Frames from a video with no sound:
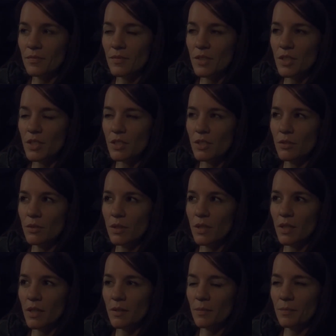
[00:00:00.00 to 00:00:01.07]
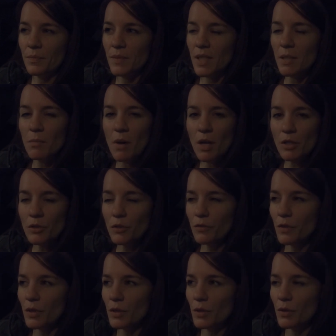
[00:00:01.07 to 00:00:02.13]
she's doing a kid box
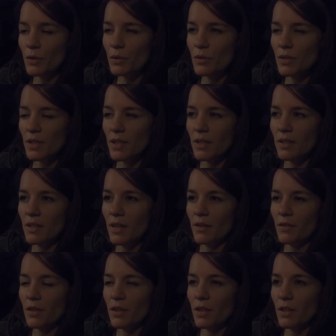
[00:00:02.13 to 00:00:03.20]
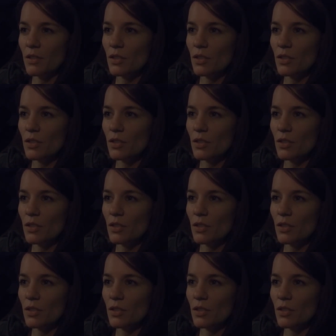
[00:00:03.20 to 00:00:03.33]
reviews and everything.